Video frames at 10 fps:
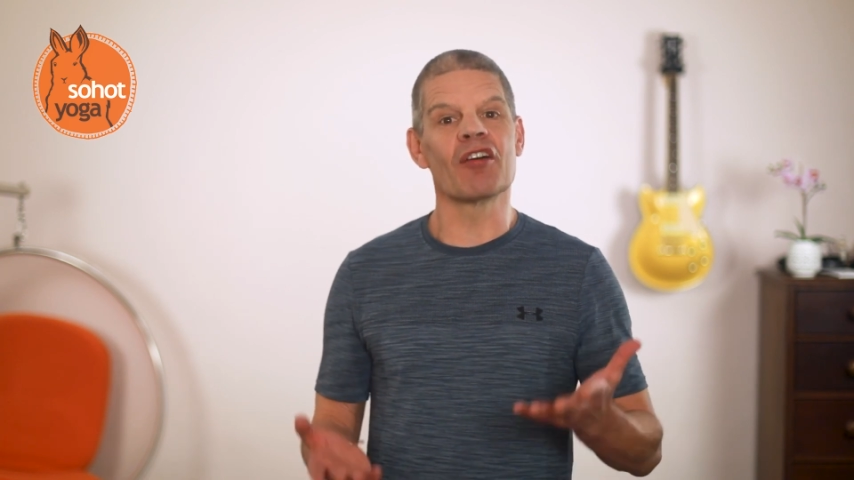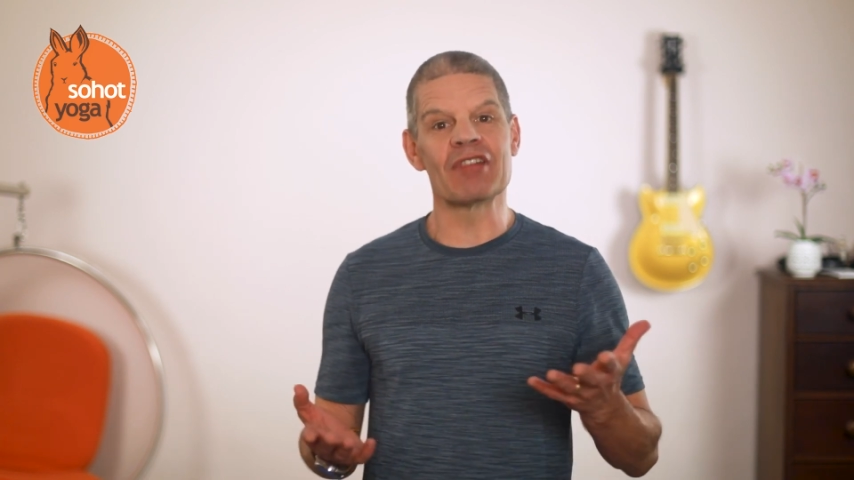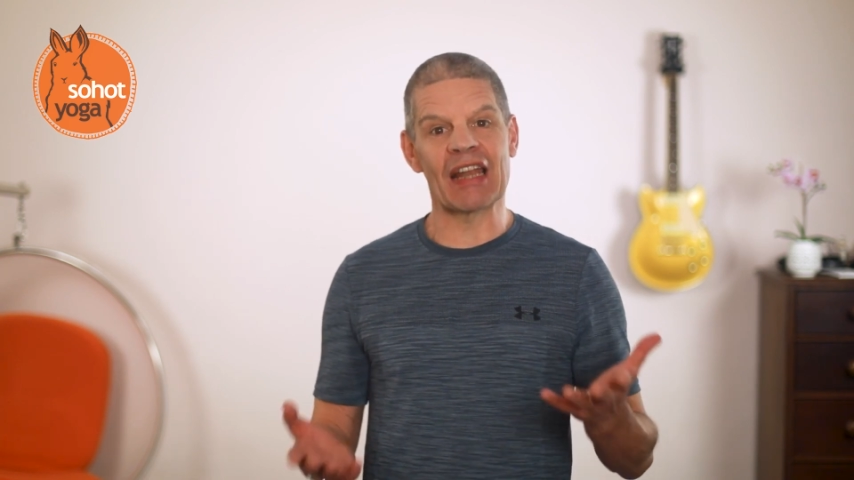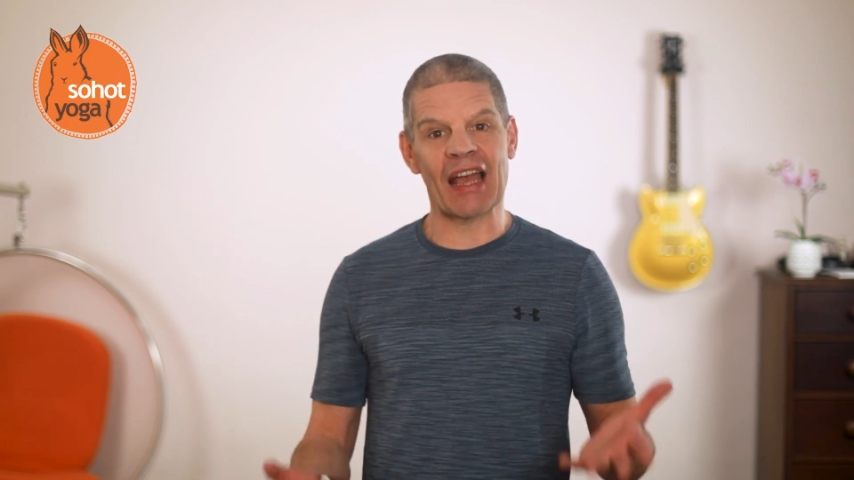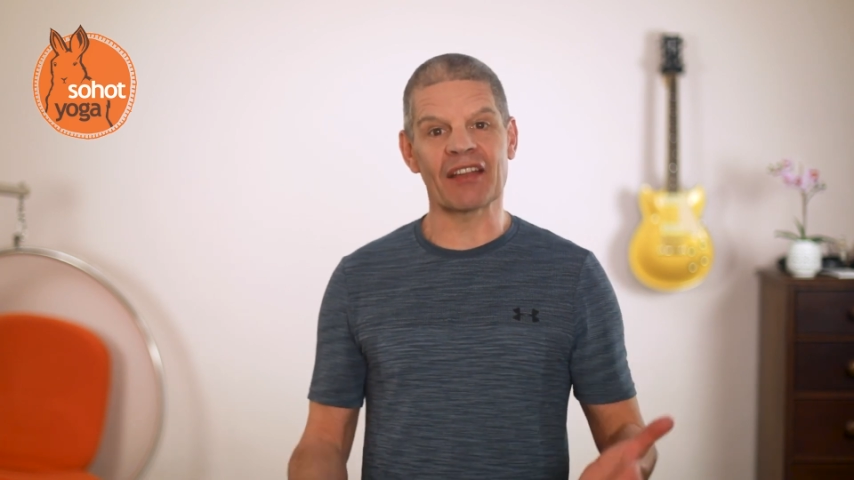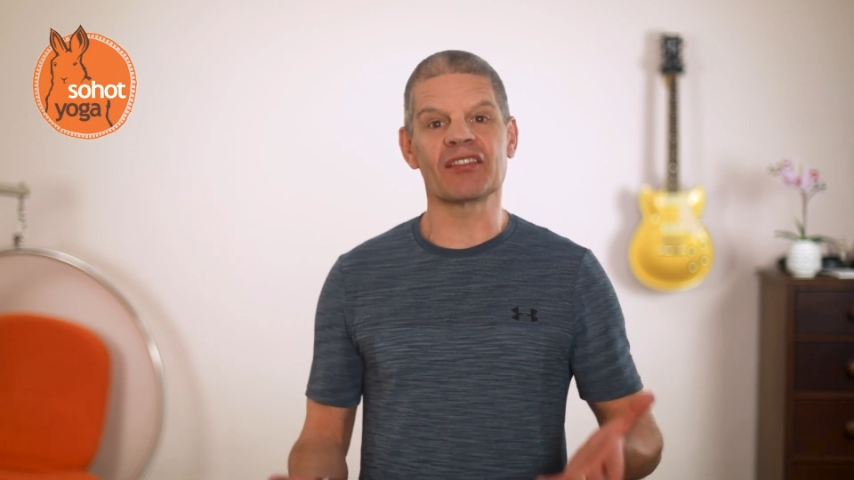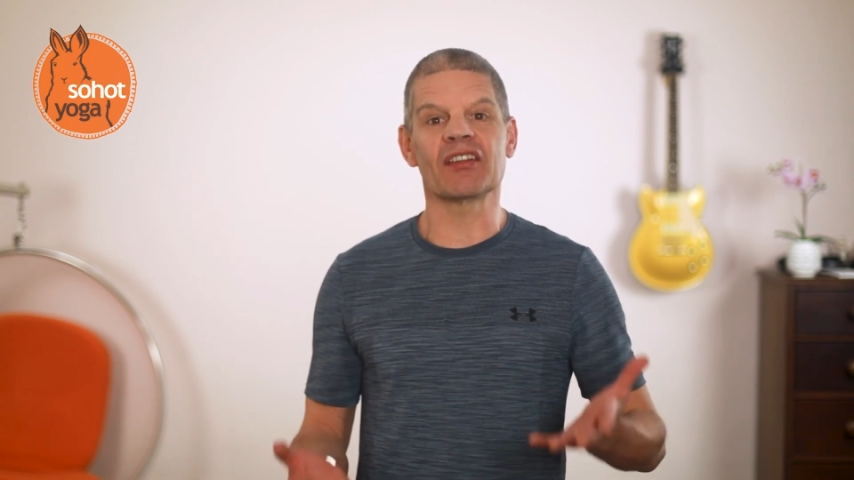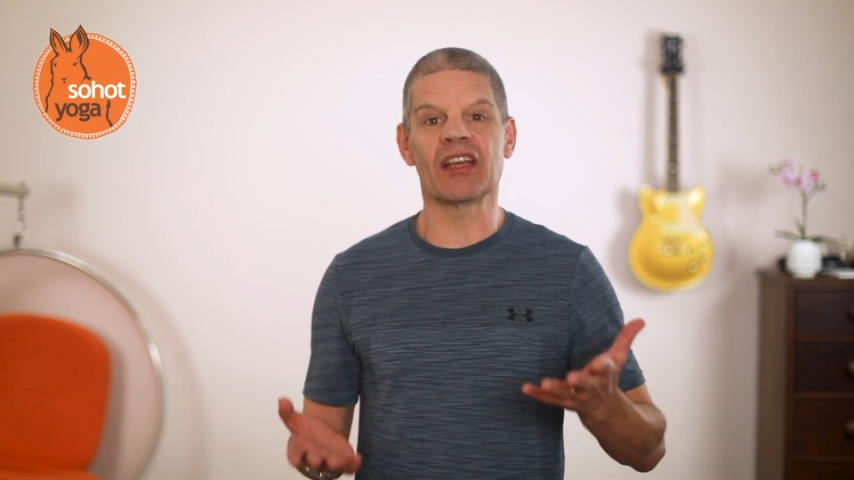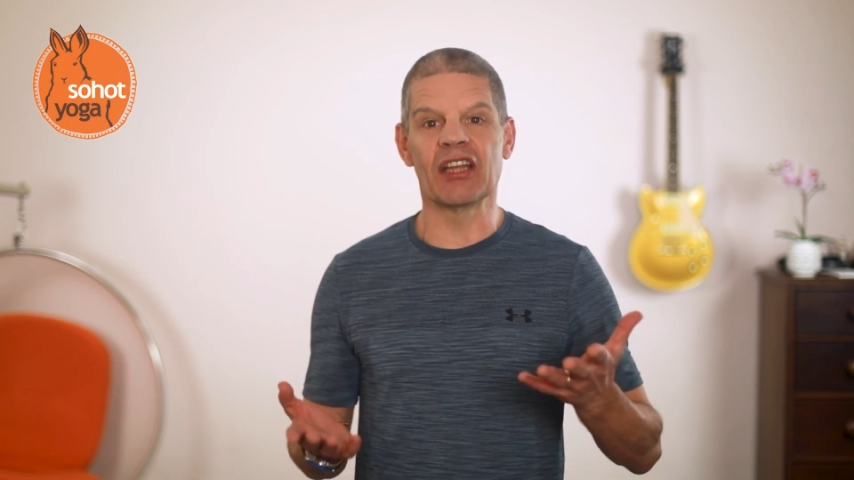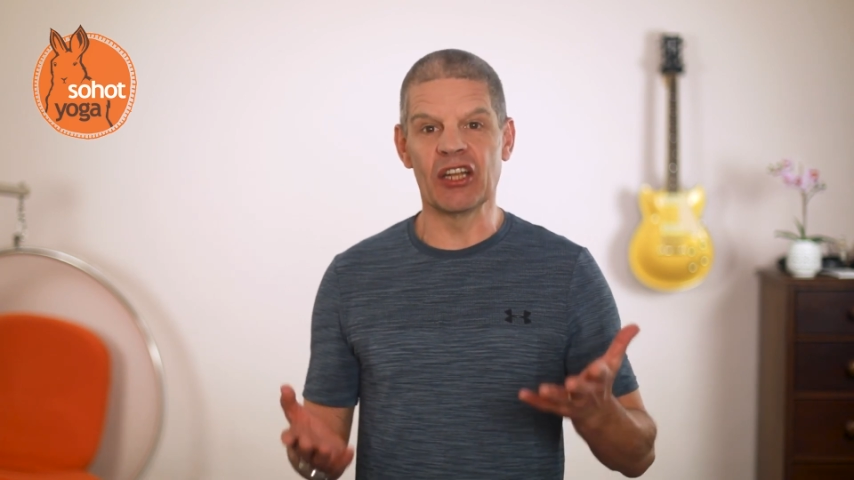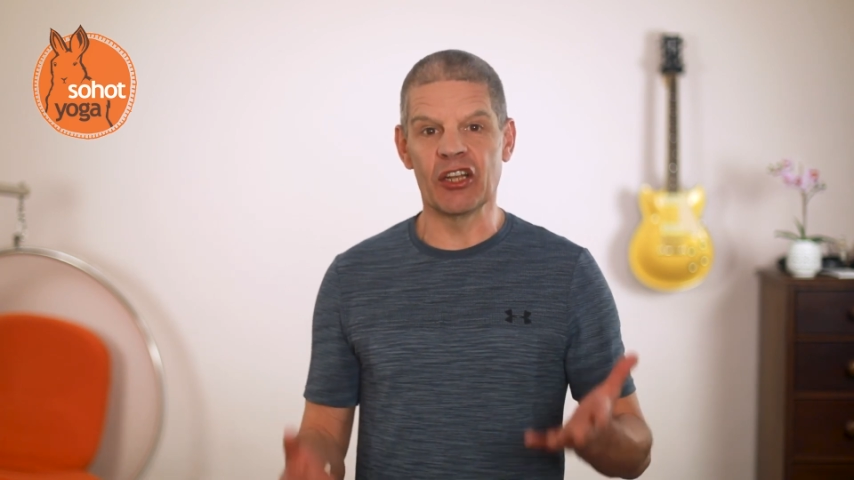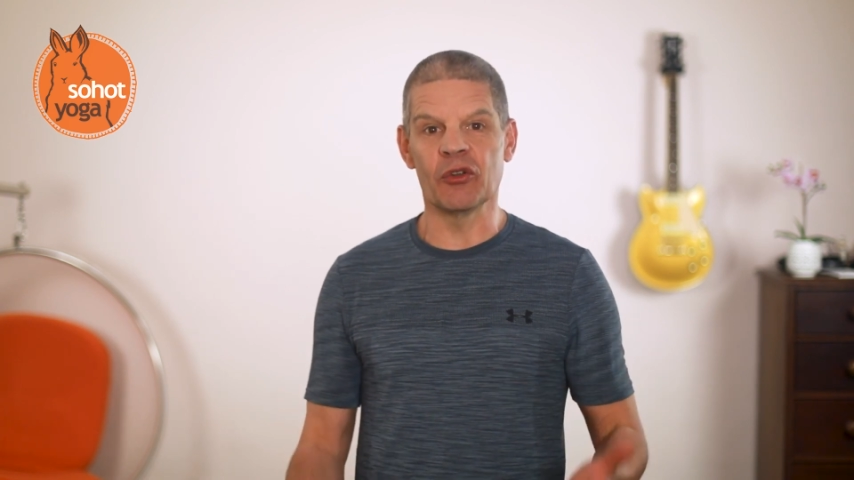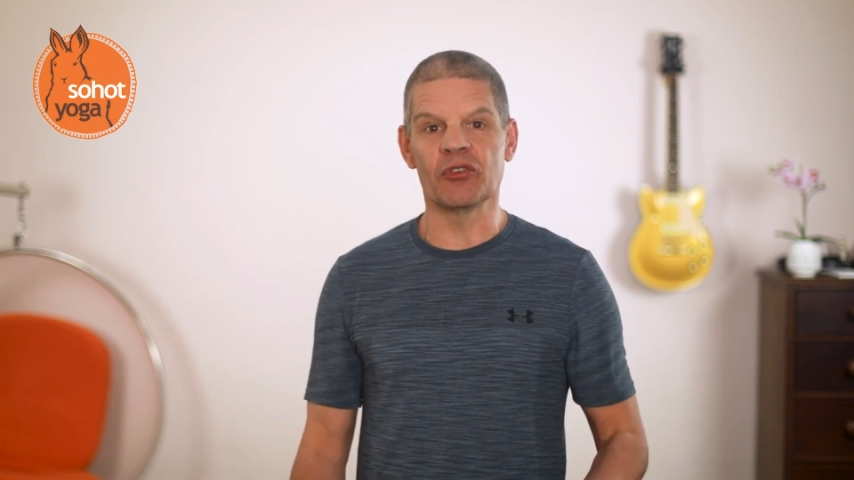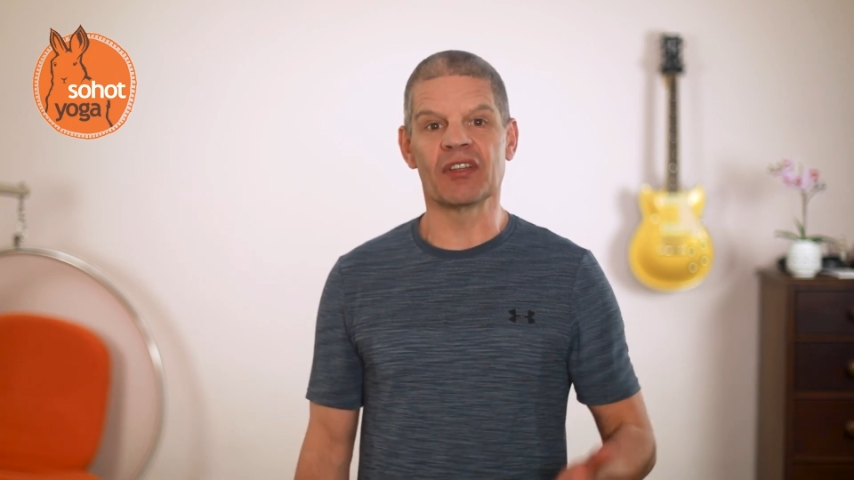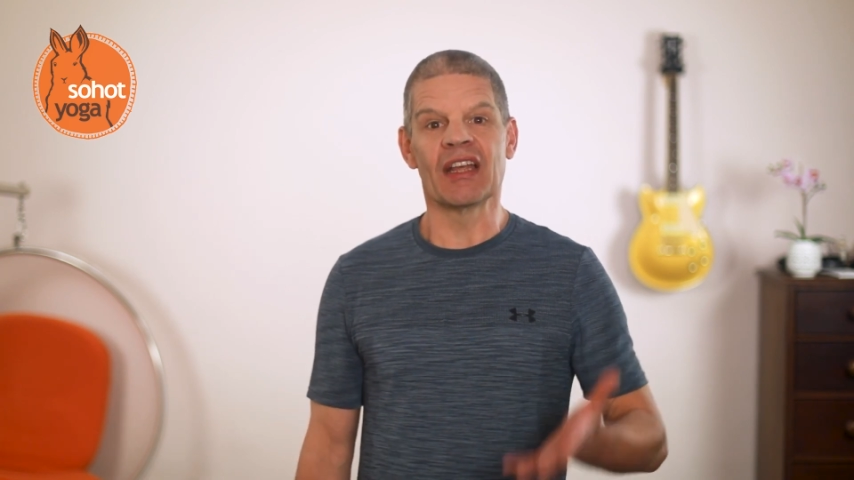are relaxed and
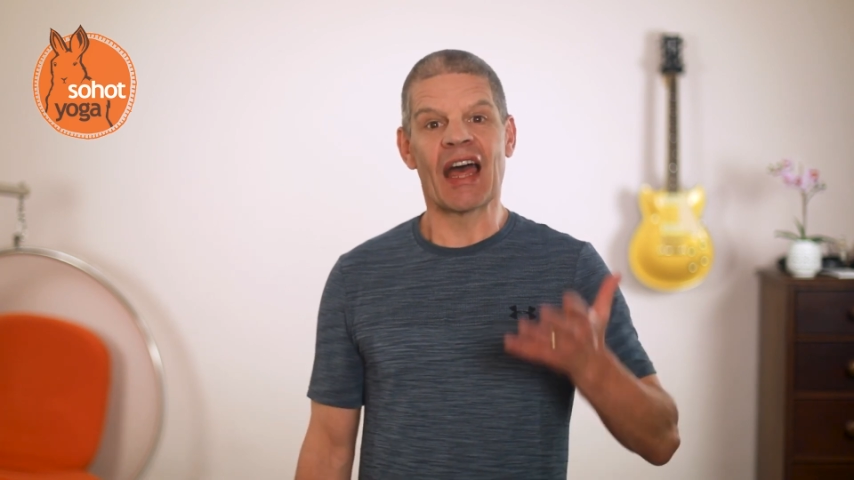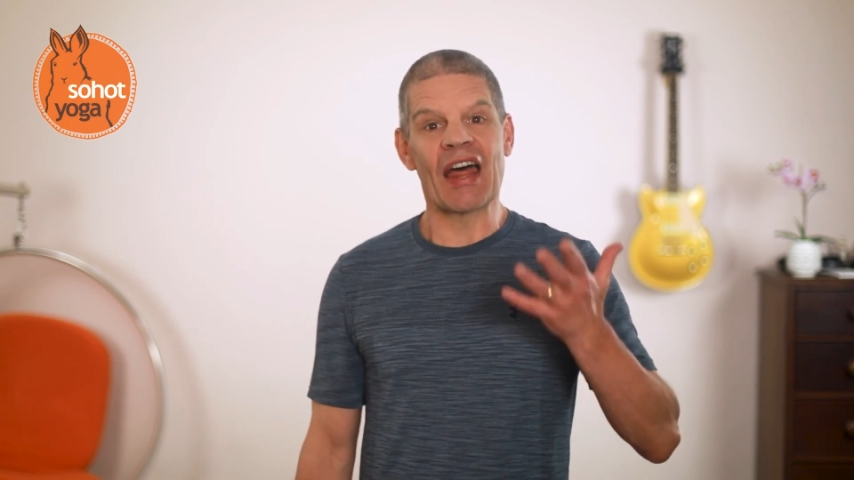loose.